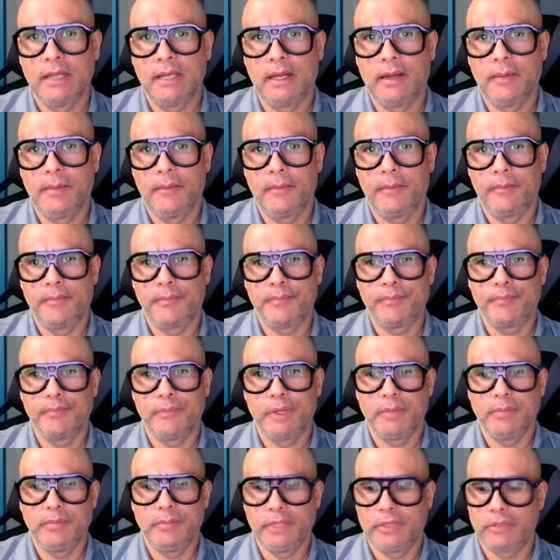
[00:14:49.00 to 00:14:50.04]

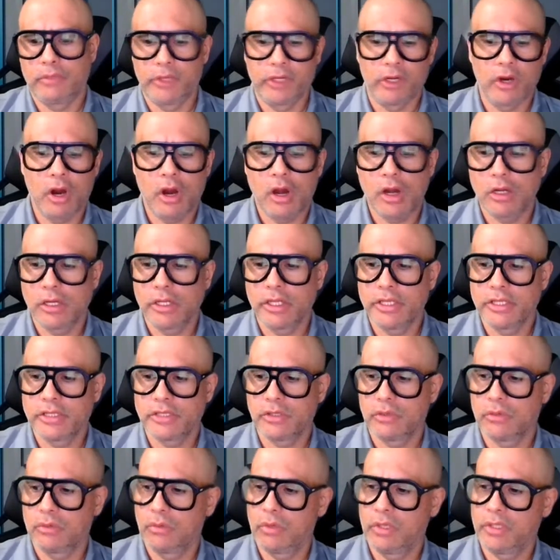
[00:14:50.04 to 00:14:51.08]
but
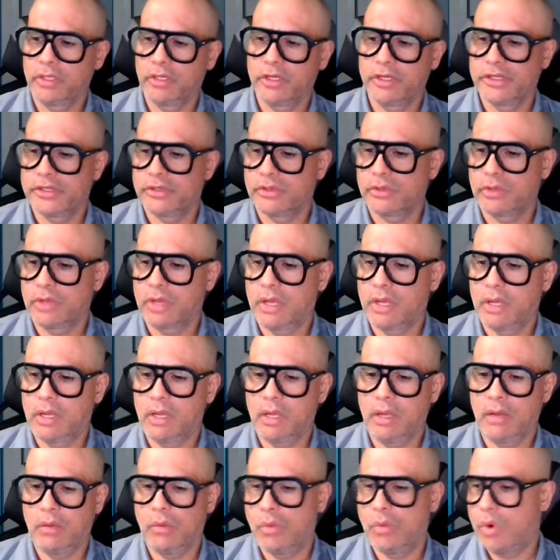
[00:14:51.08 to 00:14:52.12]
regardless on whether it's
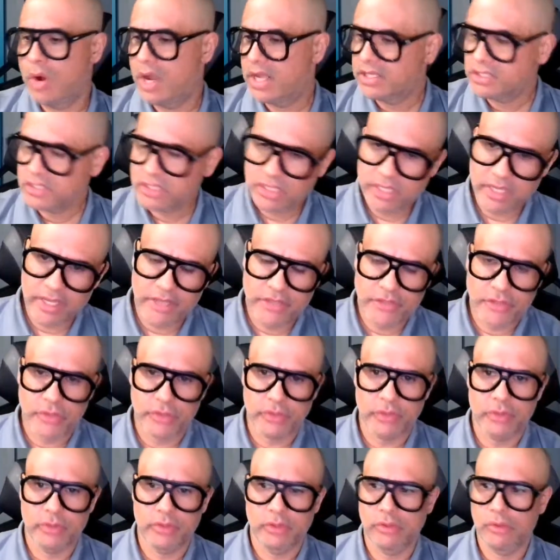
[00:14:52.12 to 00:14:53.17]
a one
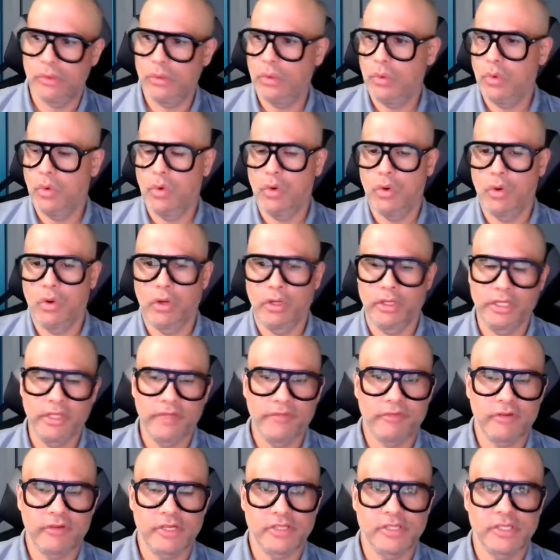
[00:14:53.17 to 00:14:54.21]
session or
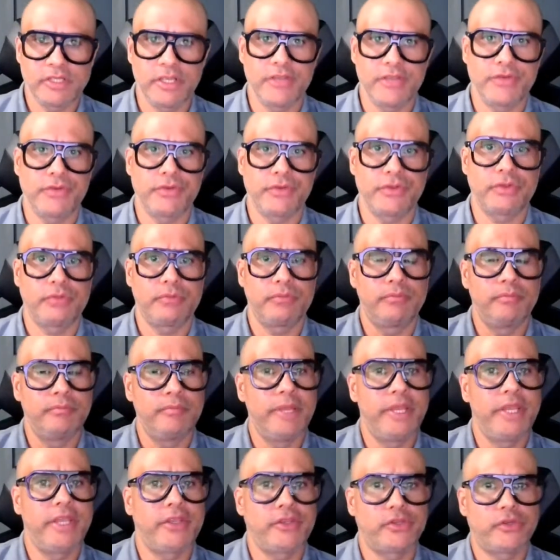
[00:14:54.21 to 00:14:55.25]
different sessions,
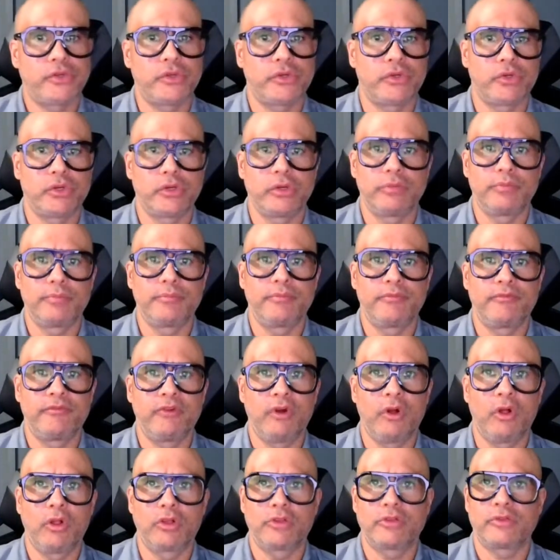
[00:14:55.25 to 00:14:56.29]
make sure
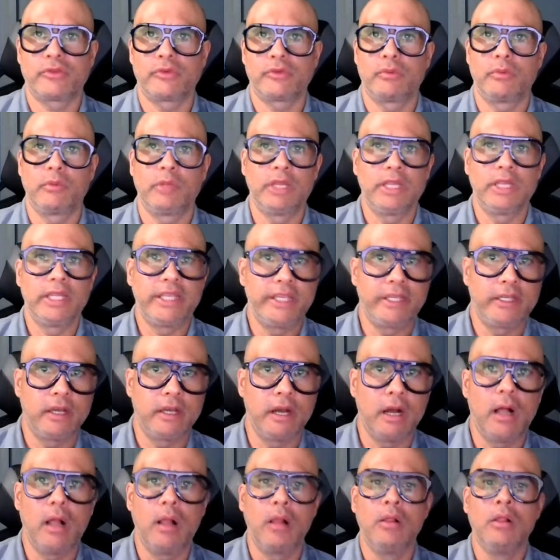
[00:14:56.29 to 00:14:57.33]
folks from
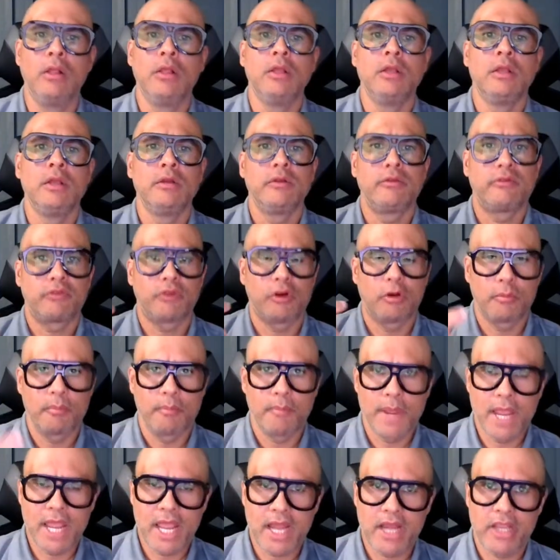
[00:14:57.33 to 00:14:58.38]
legal,
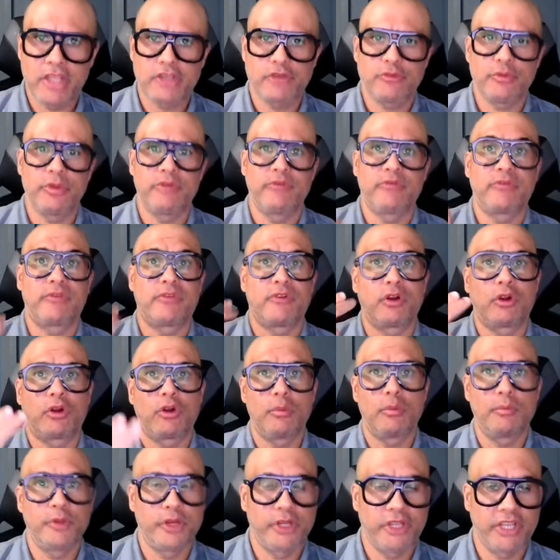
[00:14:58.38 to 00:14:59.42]
from management,
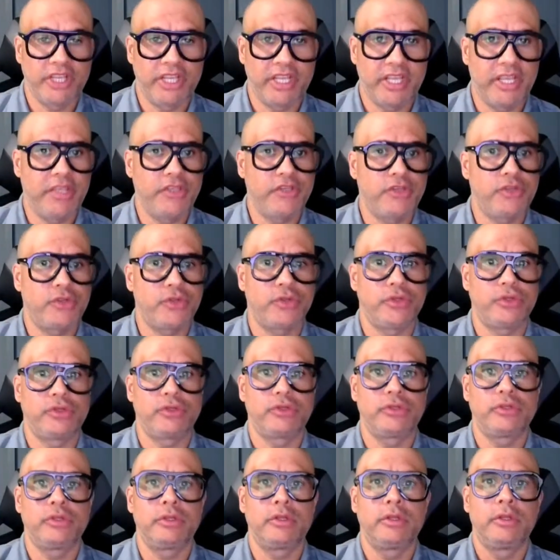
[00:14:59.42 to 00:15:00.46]
from
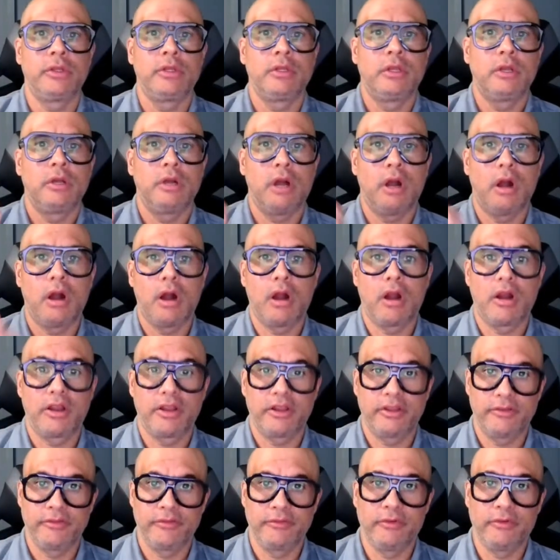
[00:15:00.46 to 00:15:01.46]
communications, are